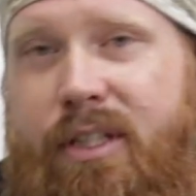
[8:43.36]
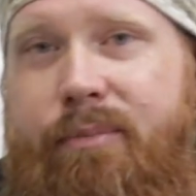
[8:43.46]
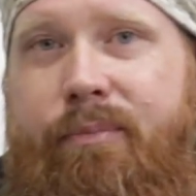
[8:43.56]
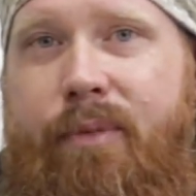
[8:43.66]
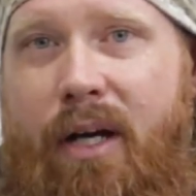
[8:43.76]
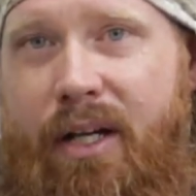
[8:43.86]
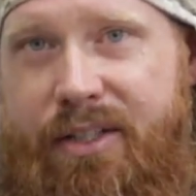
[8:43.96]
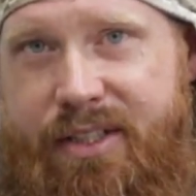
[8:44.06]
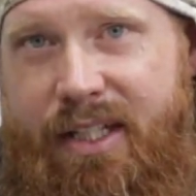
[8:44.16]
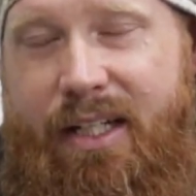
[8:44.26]
some
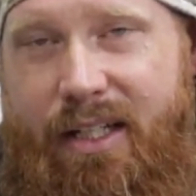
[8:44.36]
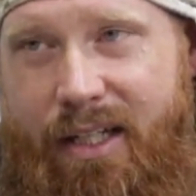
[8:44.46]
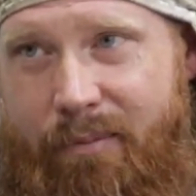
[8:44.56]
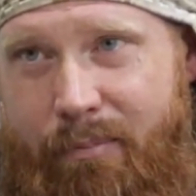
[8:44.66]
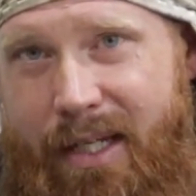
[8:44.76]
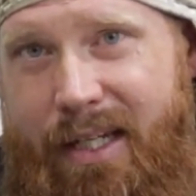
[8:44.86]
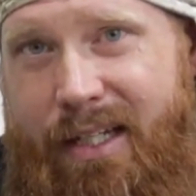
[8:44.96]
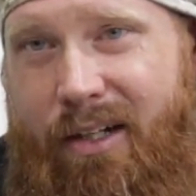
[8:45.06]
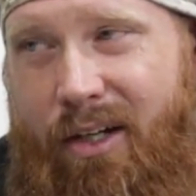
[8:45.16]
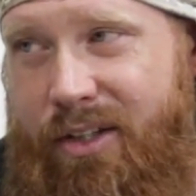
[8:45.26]
stick and
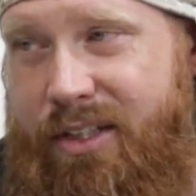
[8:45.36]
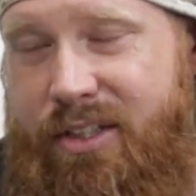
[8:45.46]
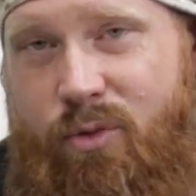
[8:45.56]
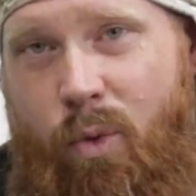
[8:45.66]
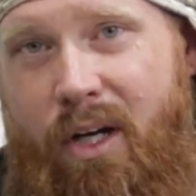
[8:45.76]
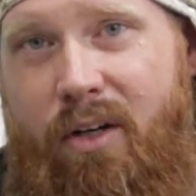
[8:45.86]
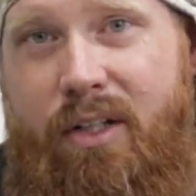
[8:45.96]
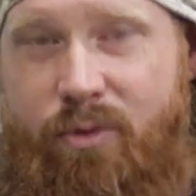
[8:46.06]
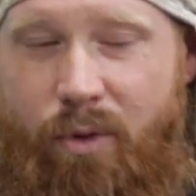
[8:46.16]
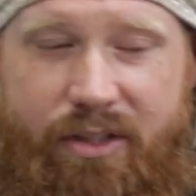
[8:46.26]
MIG on this as
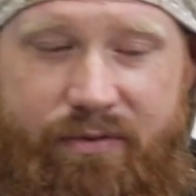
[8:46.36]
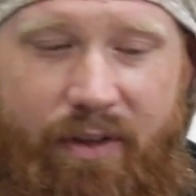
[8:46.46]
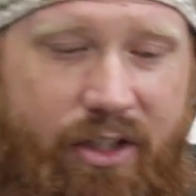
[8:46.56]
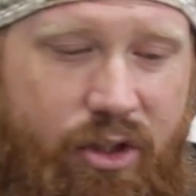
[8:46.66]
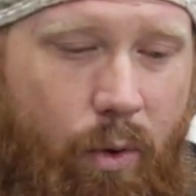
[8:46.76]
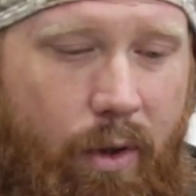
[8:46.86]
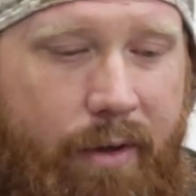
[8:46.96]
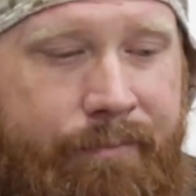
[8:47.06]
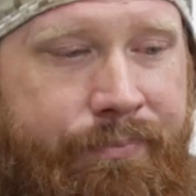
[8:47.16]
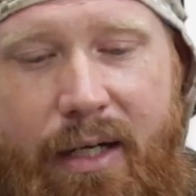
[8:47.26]
well, as well as flux
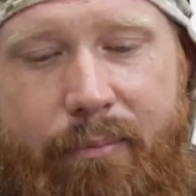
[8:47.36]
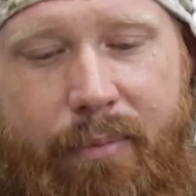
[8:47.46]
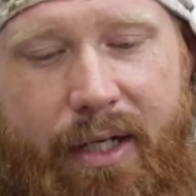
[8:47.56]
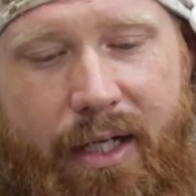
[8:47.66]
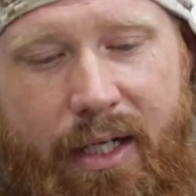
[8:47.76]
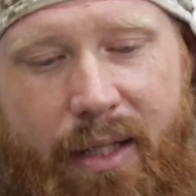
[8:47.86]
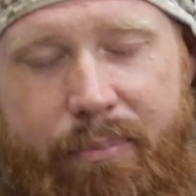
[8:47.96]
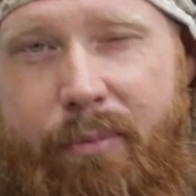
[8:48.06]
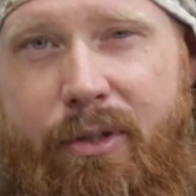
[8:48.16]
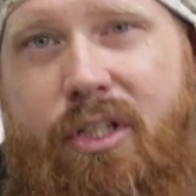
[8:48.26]
core. But
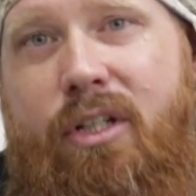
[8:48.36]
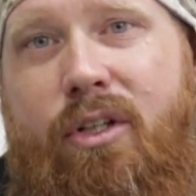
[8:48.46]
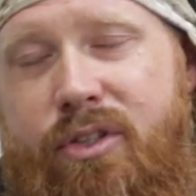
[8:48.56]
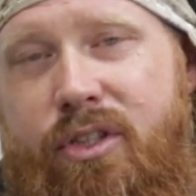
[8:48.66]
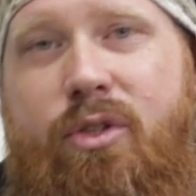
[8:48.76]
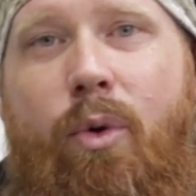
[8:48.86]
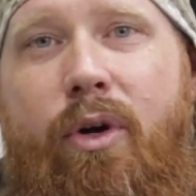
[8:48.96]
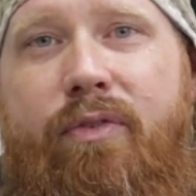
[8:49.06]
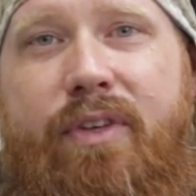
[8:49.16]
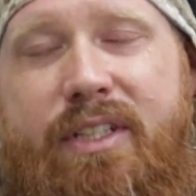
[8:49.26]
that pretty much concludes the
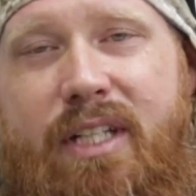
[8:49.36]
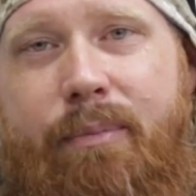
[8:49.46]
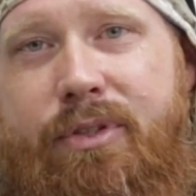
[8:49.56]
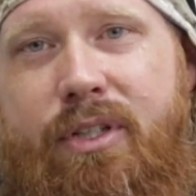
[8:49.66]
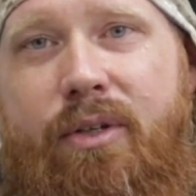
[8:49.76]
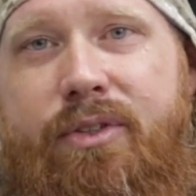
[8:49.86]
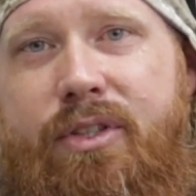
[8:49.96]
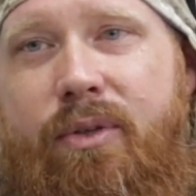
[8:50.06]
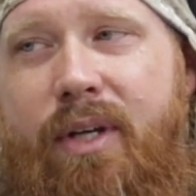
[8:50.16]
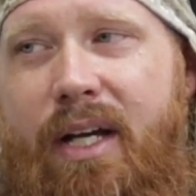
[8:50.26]
tutorial for this episode.
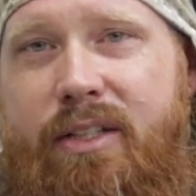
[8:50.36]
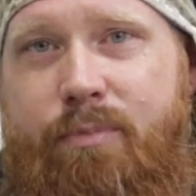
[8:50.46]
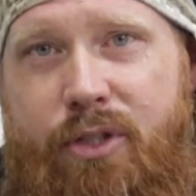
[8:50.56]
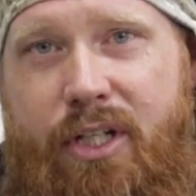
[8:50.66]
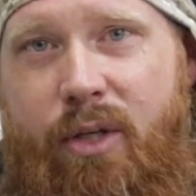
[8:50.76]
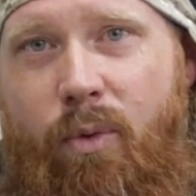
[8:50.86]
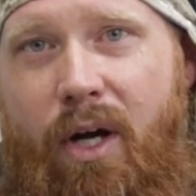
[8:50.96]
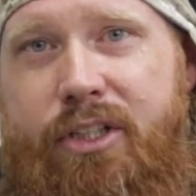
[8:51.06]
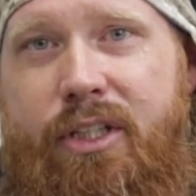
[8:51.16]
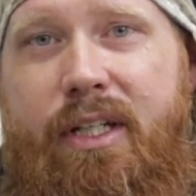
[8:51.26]
So guys, appreciate you
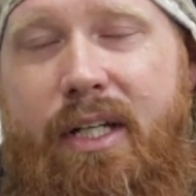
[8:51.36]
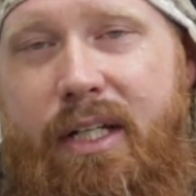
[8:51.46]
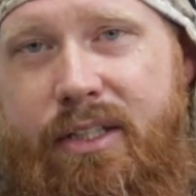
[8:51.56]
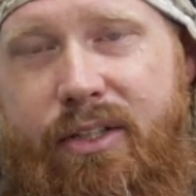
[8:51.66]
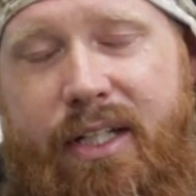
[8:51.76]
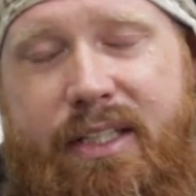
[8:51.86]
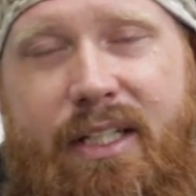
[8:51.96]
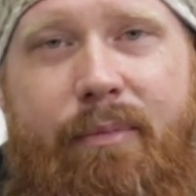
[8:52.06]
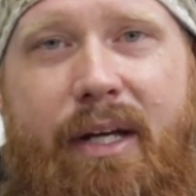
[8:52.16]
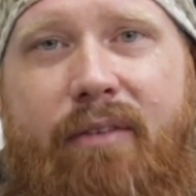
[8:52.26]
watching. Till next
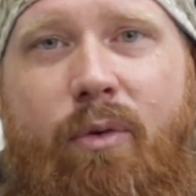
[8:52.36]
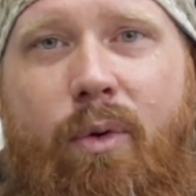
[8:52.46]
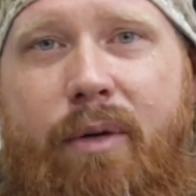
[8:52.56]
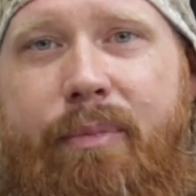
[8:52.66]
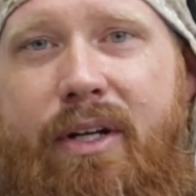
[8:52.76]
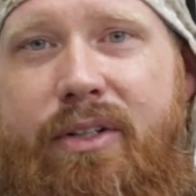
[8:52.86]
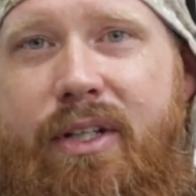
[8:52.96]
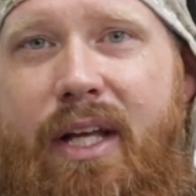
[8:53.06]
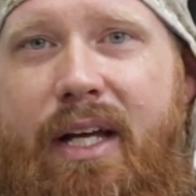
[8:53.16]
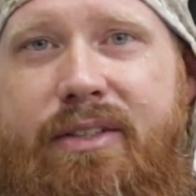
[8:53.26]
time, make every well better than
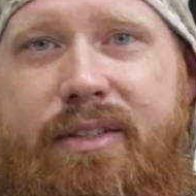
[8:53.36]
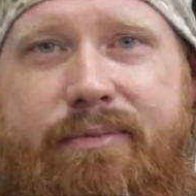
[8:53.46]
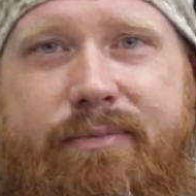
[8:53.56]
your last.